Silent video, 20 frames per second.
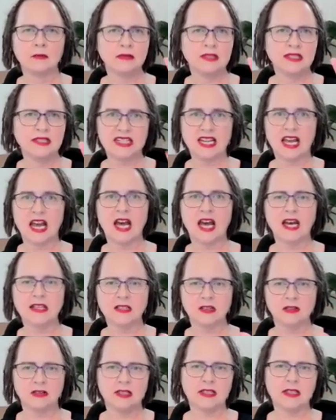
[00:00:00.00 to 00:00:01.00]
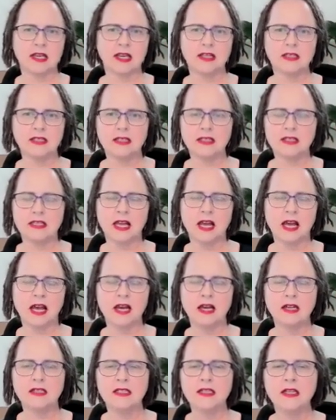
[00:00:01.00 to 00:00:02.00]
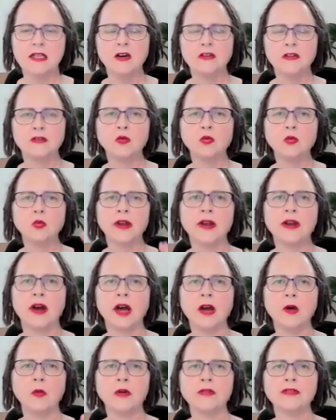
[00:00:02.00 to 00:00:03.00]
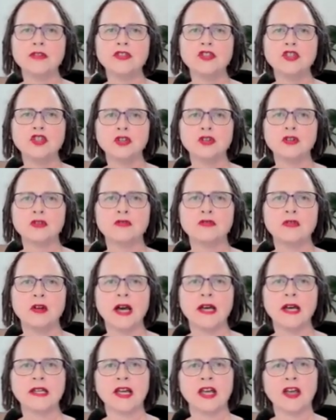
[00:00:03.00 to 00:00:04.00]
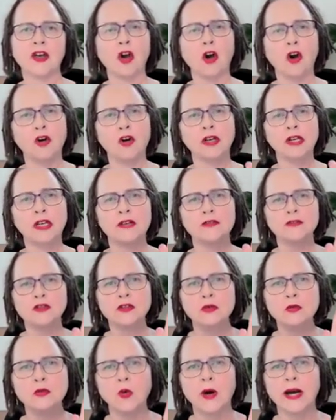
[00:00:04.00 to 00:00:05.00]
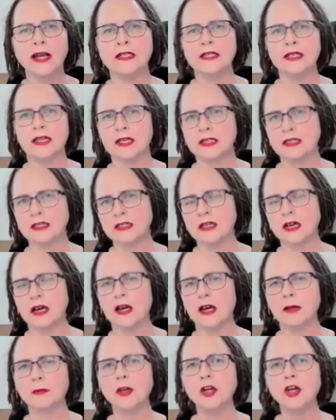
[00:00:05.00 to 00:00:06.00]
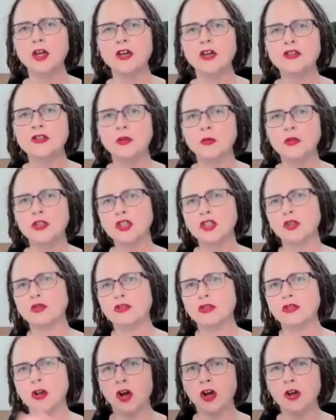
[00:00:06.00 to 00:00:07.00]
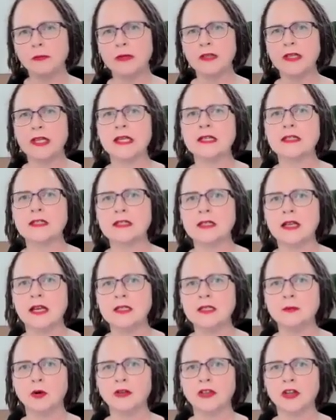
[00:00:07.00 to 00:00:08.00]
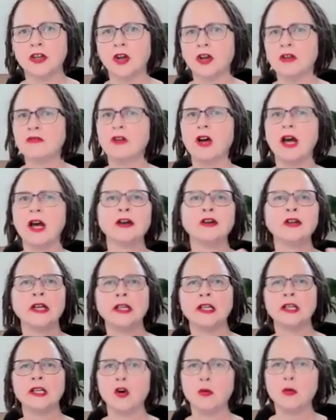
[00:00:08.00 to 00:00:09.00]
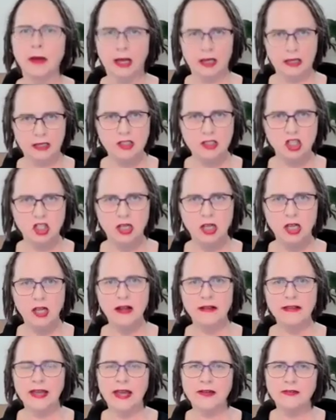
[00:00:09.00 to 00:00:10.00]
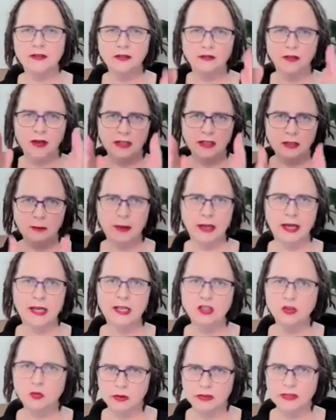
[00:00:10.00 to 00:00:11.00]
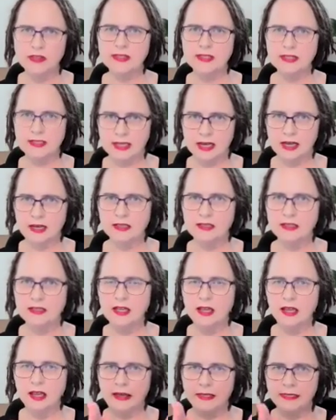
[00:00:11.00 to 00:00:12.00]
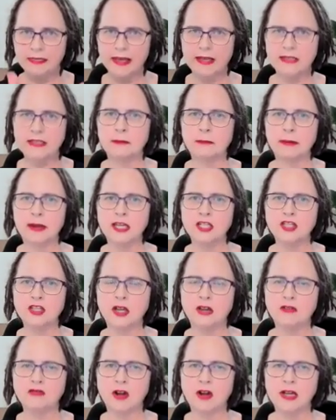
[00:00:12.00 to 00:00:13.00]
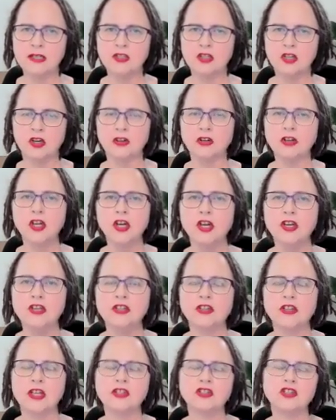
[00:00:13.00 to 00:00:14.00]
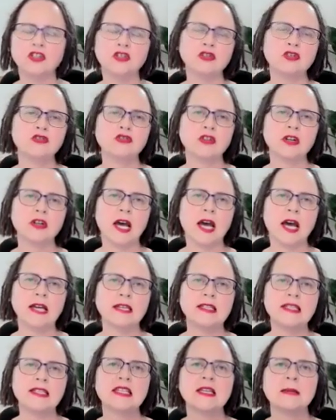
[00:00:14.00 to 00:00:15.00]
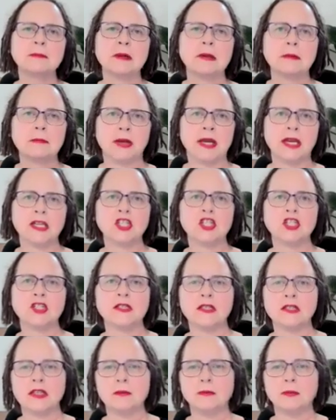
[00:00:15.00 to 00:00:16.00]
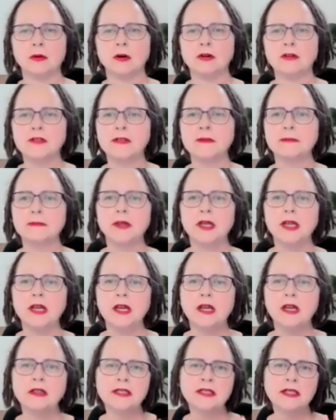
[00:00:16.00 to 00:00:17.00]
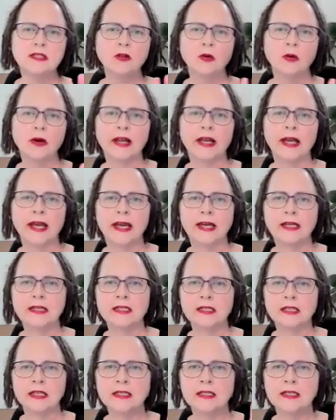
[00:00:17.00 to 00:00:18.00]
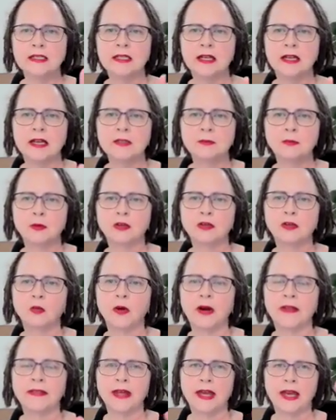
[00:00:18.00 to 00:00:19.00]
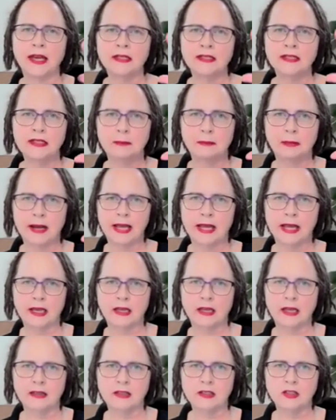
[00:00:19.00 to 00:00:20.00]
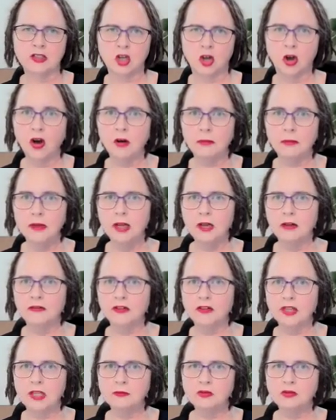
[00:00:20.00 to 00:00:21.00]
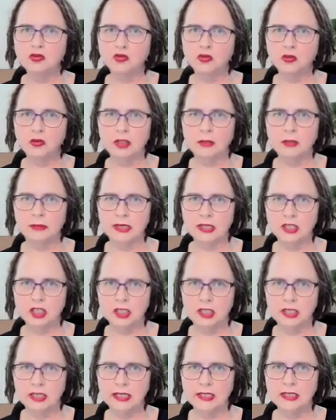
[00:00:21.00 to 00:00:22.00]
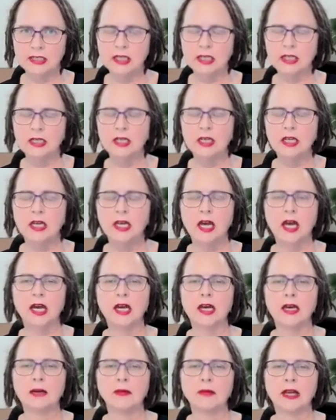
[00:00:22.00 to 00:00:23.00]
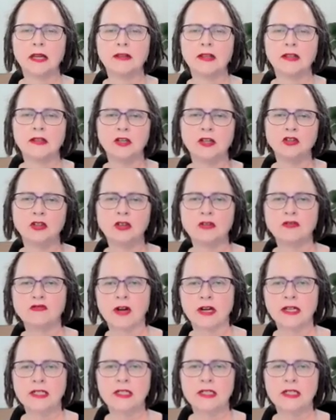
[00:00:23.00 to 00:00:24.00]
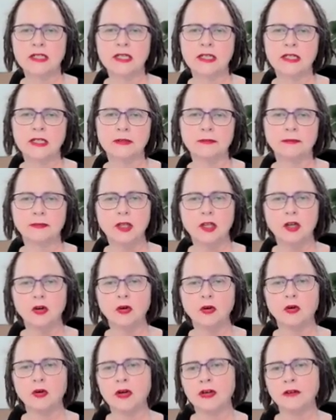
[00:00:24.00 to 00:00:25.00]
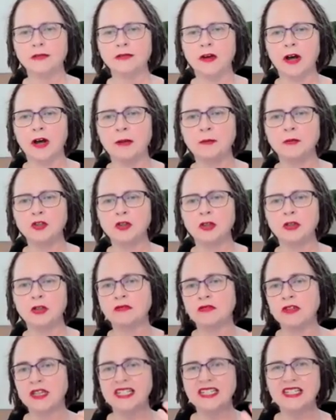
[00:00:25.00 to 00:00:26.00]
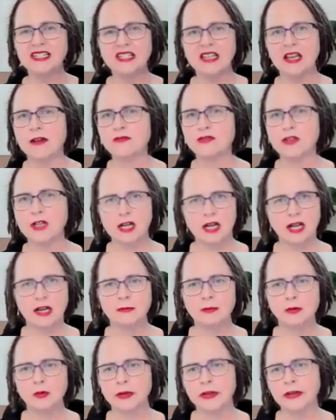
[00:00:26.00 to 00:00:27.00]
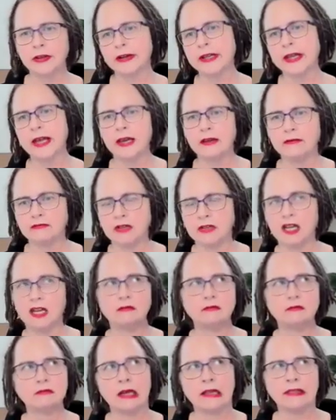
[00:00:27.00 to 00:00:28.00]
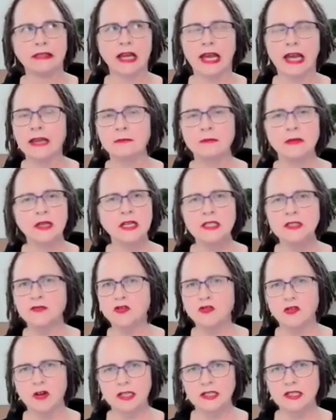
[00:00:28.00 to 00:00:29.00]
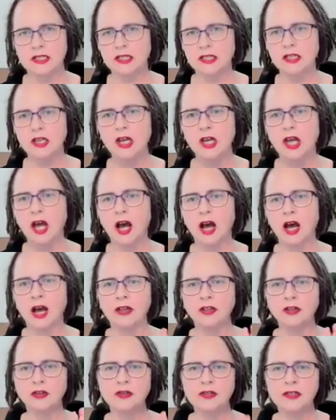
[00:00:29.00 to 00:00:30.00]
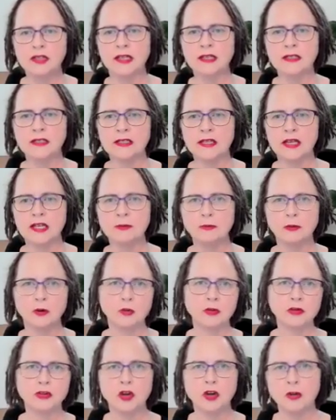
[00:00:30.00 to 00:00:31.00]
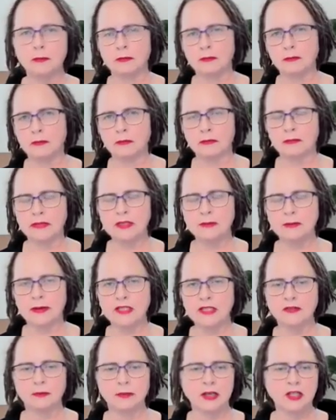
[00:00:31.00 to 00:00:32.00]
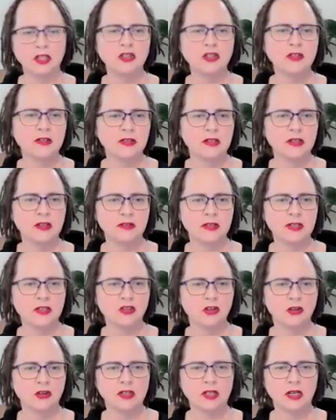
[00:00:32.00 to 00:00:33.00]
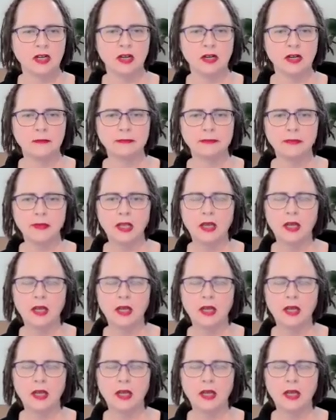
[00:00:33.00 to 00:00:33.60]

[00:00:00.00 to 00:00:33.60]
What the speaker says: stars, in this case it's hearts, for where I want the student to write. Now, I only ever do one day at a time. So when children open the exercise book, they don't write on any old page. They have to find a page with the stars, and that's the page they write on, so that children aren't skipping pages in their books. This is quite a handy exercise book, the one that has the blank at the top for them to draw their picture later, and then they do their writing here. Or if I'm doing Reading Discovery Club and we only have like, I think 8 minutes for writing, I use the exercise book with no space for pictures because there is no time